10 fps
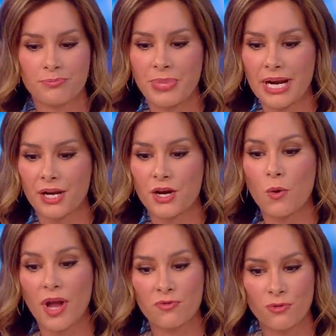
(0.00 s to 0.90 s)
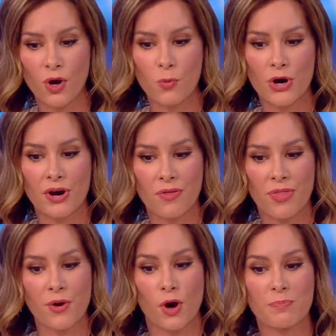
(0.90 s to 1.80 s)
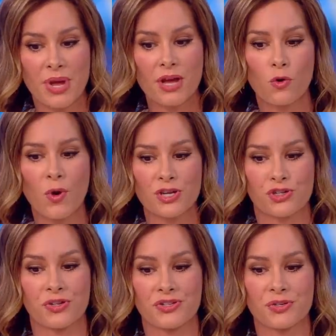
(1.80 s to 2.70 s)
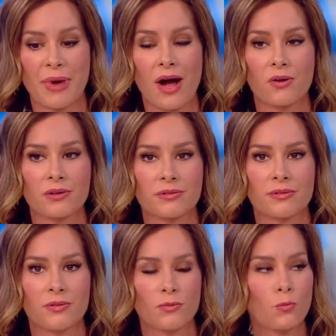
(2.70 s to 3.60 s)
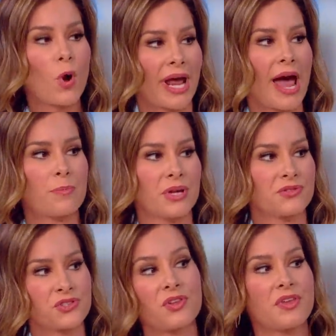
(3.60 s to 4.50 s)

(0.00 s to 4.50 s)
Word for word: But going forward, there are big questions about what happens to